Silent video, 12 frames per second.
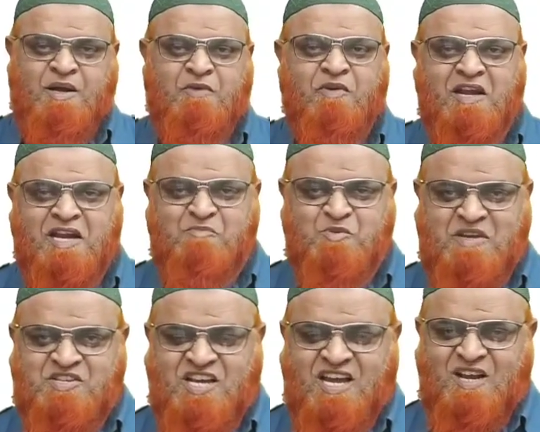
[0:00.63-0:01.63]
Welcome to
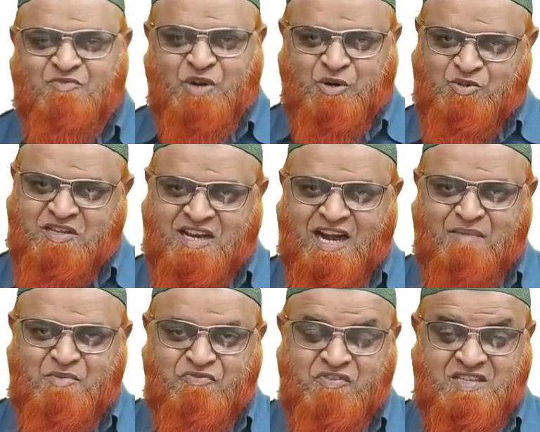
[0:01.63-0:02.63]
my channel for Kudri
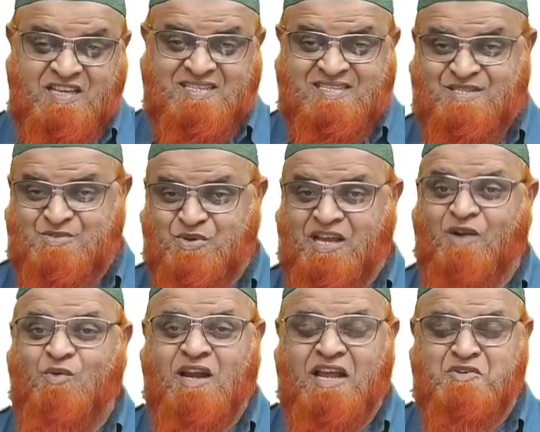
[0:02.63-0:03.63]
Academy Physics. Today
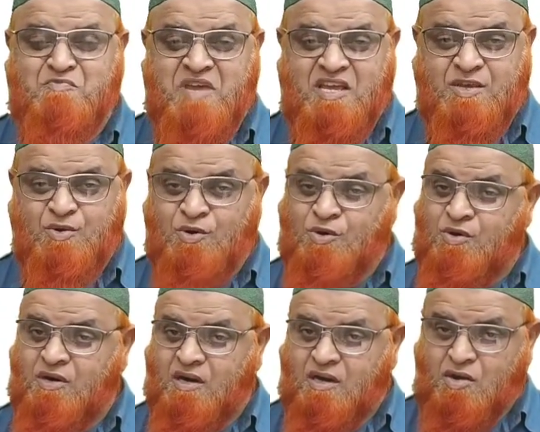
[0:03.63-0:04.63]
I would like to make
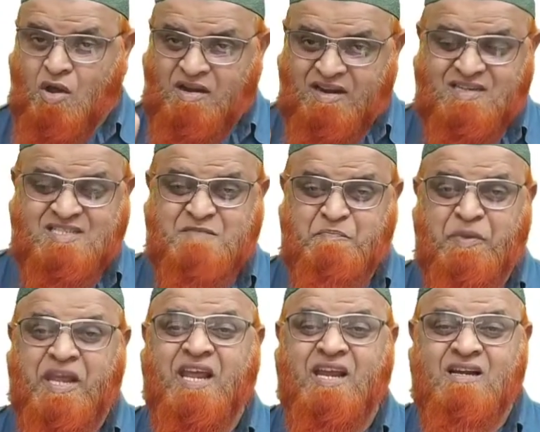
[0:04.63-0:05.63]
you rocket
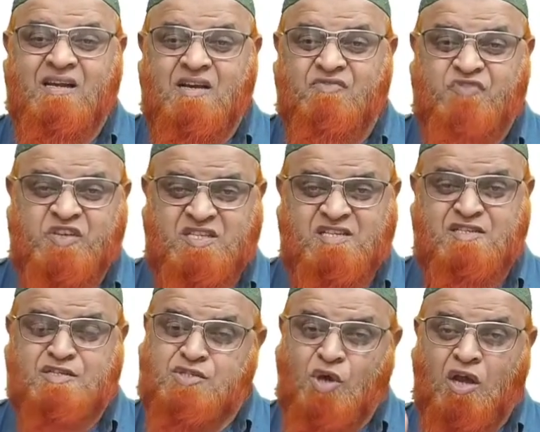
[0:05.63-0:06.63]
speed physics
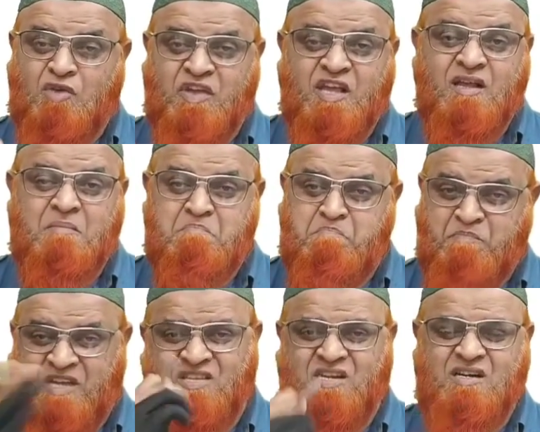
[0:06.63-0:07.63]
solving
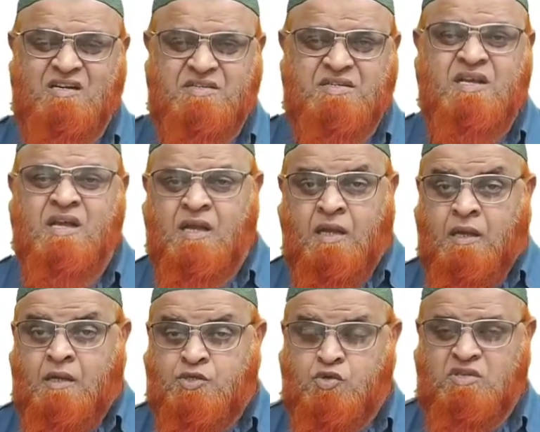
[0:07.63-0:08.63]
methods
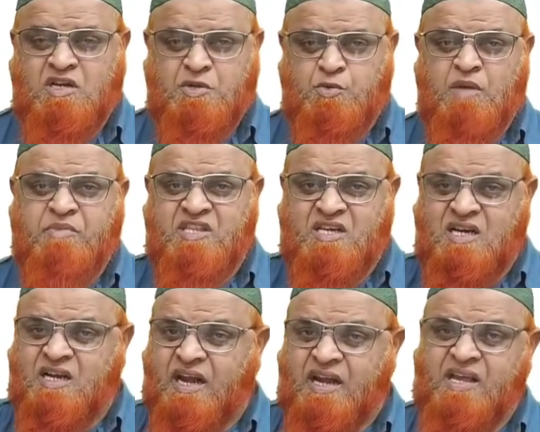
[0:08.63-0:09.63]
so that you will be
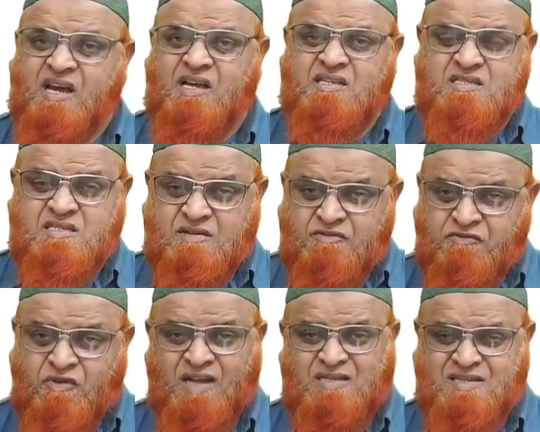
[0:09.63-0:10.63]
the India's
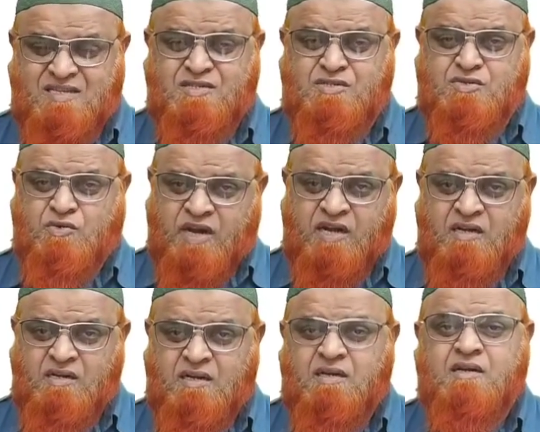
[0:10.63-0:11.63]
fastest
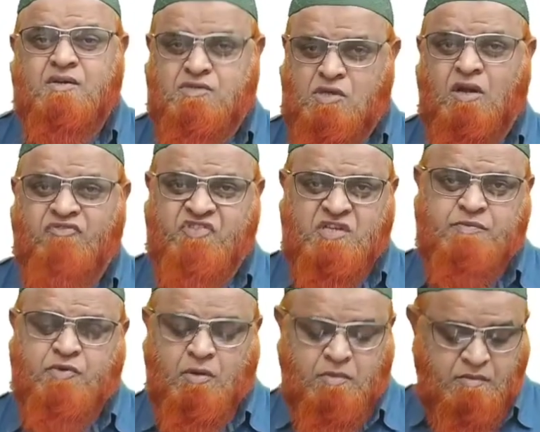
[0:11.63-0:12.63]
student to solve
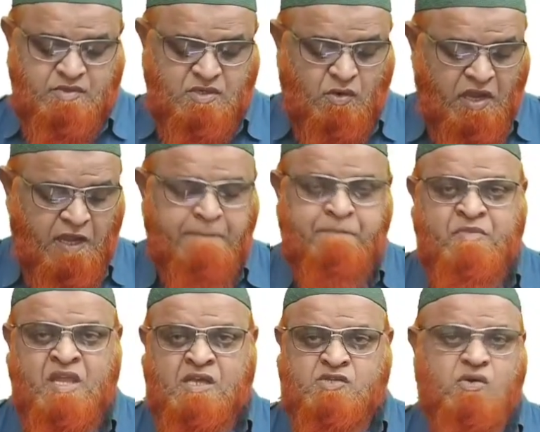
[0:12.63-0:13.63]
physics problems. Okay,
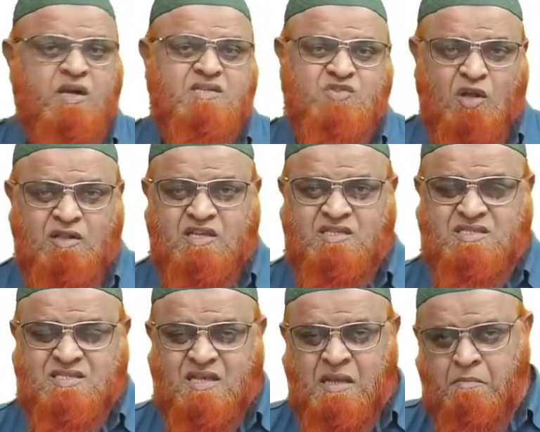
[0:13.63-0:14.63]
so let us solve
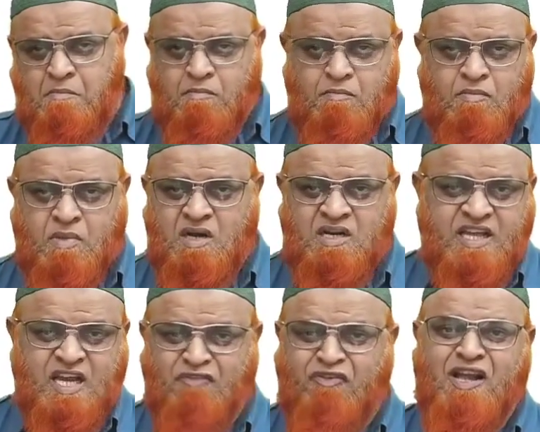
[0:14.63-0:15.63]
this
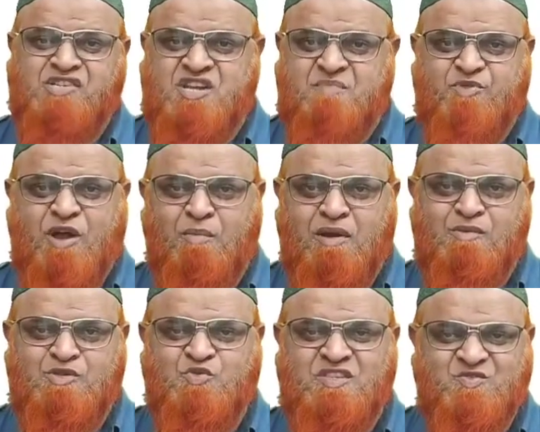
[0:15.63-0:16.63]
multi-reflection
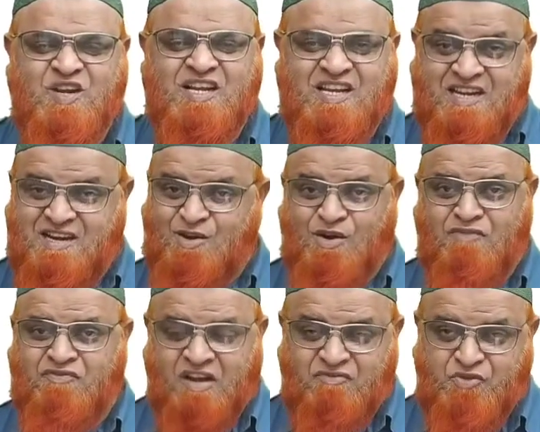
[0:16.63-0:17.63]
problems which will create a lot
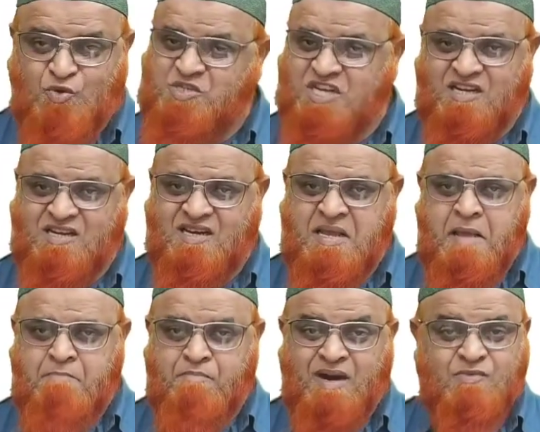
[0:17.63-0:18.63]
of confusion,
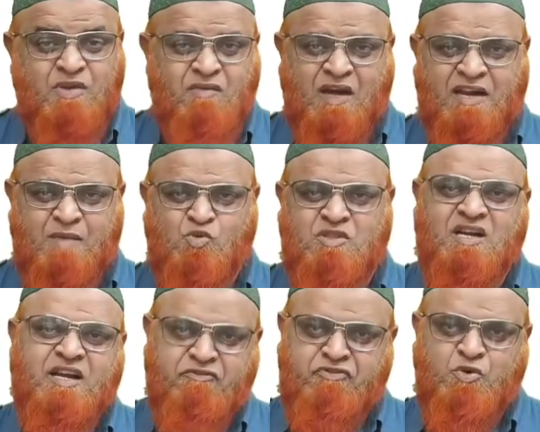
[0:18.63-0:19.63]
but we will remove
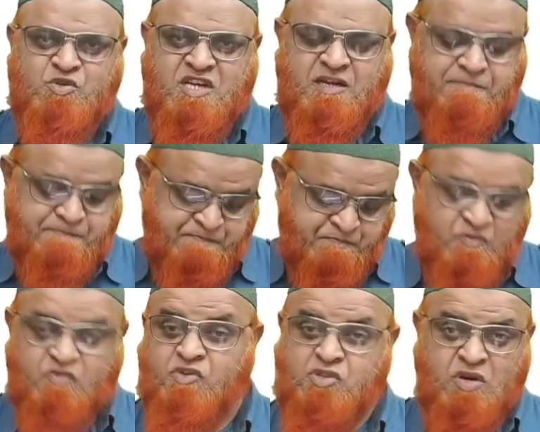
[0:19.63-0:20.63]
that diffusion
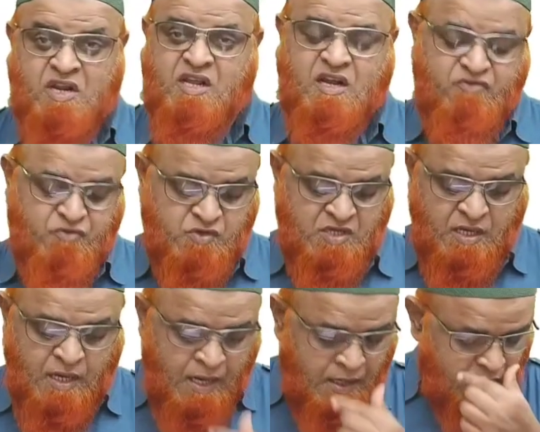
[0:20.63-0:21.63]
without any
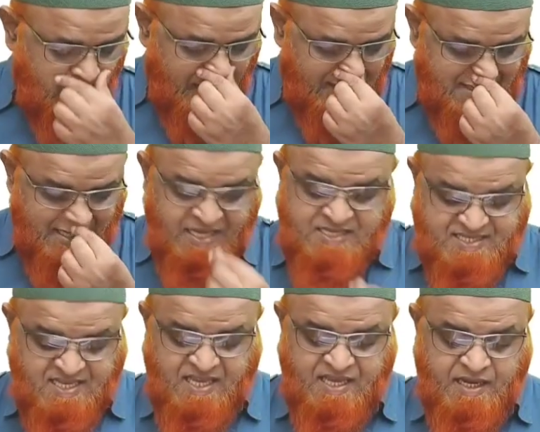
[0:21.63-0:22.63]
confusion. Now let us
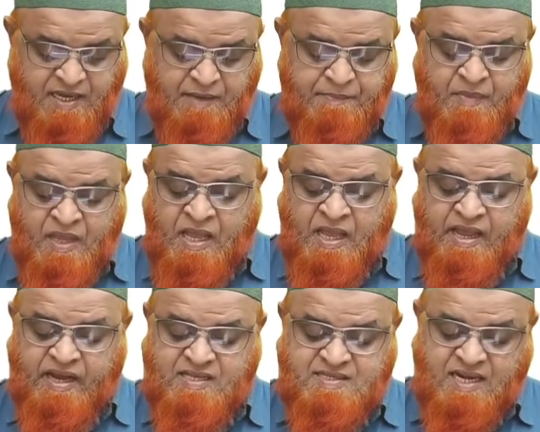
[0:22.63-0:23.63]
see here.
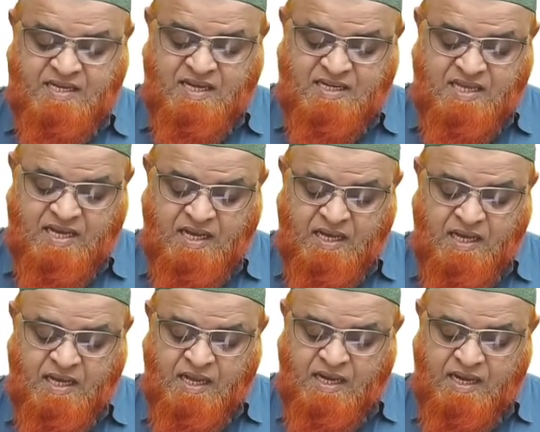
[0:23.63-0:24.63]
It is said that
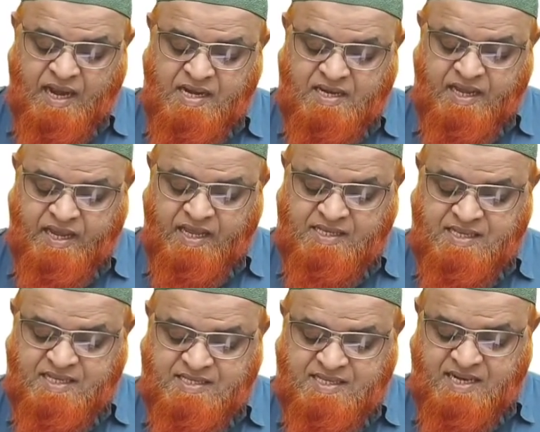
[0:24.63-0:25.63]
the light ray is
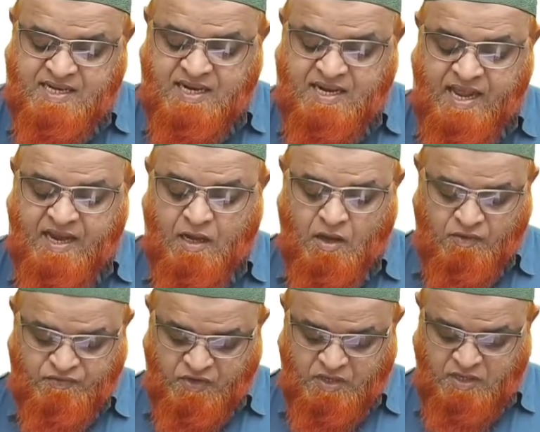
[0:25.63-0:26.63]
incident at an angle
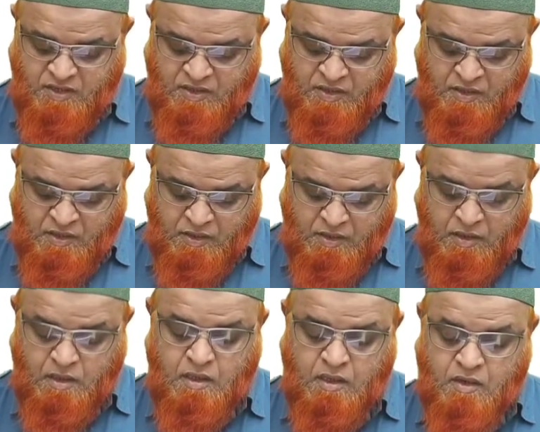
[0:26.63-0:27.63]

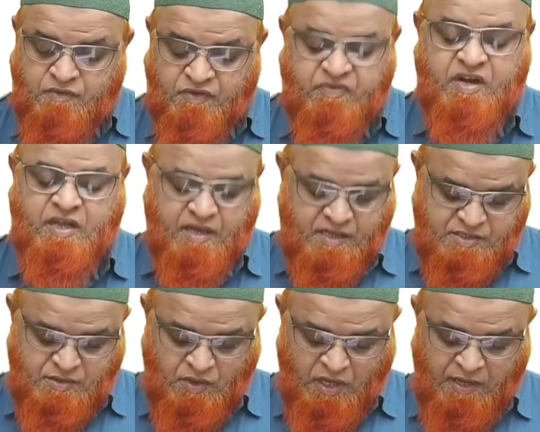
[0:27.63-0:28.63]
of 50
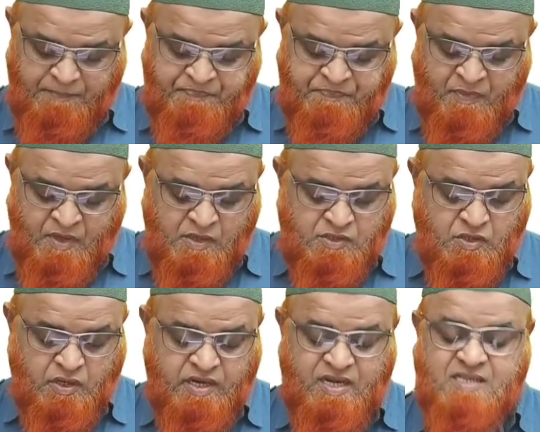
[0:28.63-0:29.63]
degrees. Okay,
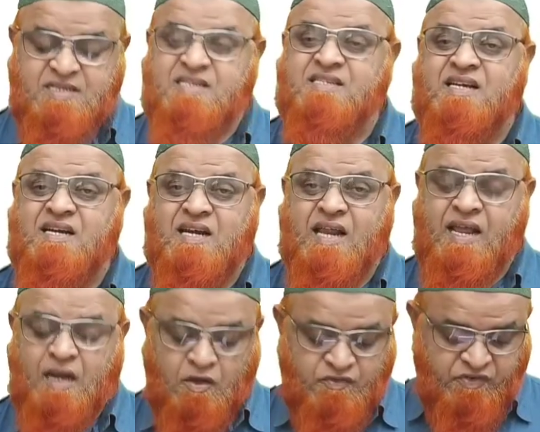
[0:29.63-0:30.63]
so it is incident at an
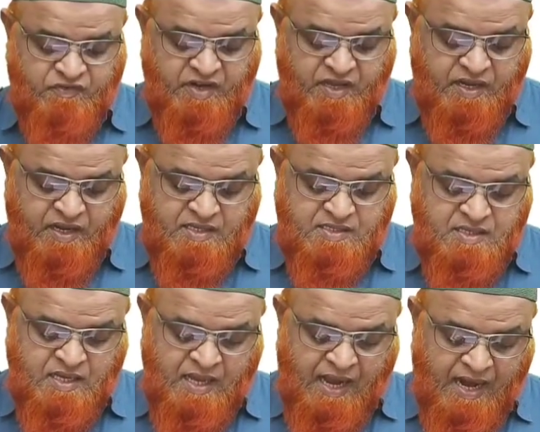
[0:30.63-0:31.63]
angle of 50 degrees
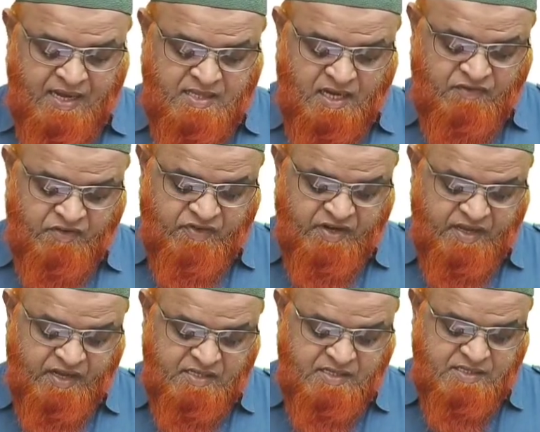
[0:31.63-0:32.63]
and that 50
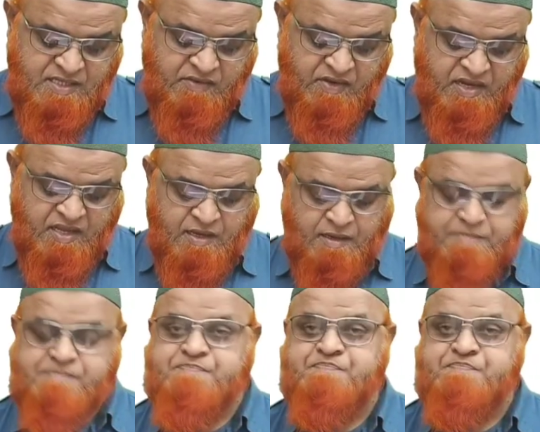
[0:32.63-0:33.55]
degrees is given here.